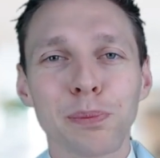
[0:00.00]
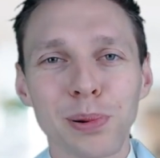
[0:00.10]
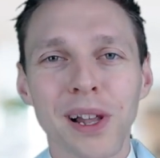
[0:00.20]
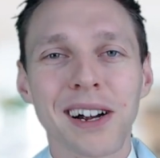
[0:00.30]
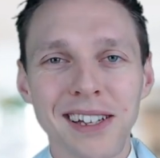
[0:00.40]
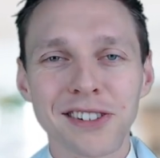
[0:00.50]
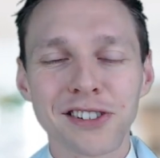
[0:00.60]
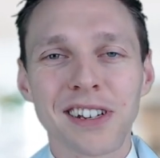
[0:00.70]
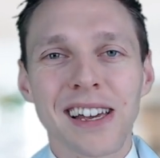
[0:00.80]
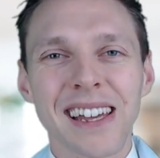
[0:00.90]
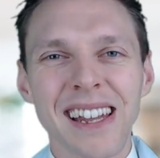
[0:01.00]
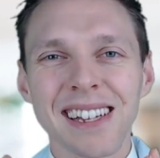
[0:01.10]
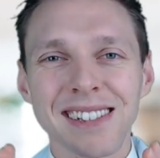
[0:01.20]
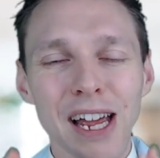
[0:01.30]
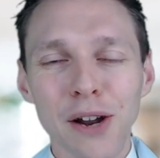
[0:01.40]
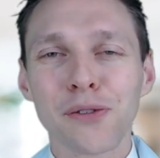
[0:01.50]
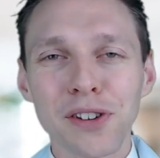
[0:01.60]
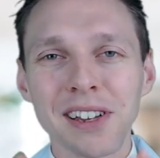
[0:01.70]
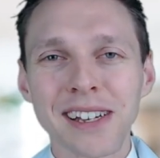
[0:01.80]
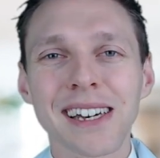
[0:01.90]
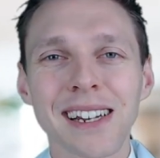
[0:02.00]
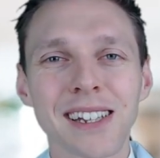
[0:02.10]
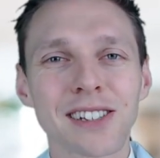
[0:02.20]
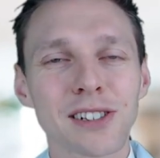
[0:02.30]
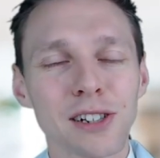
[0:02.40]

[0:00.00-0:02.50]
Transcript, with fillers: plugins. It has everything in it. It's a